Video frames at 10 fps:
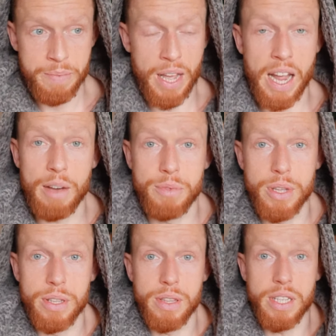I have
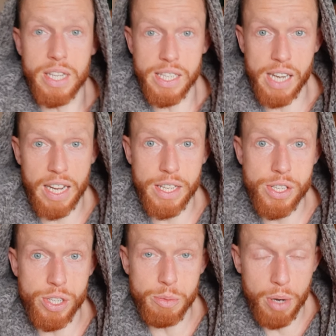the desire
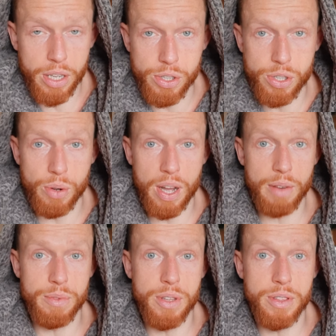to, but I just don't
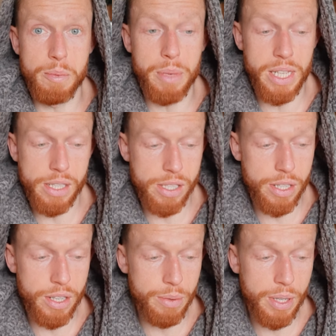have the means to
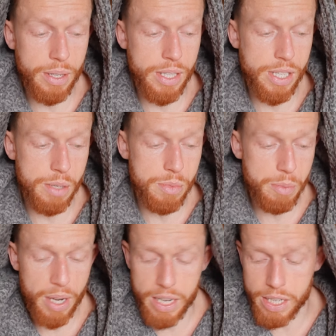do it in terms of
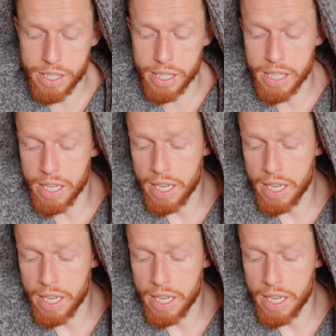my energy.